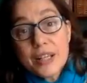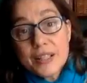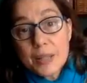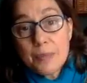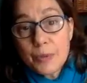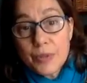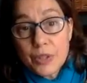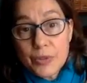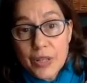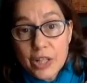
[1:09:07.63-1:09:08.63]
tip you in the
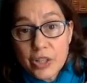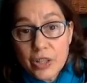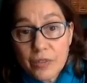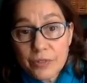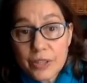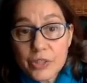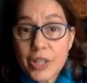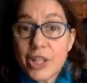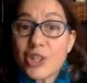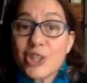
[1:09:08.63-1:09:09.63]
direction of
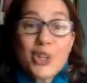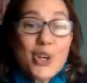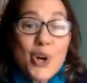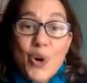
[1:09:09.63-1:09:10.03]
frustration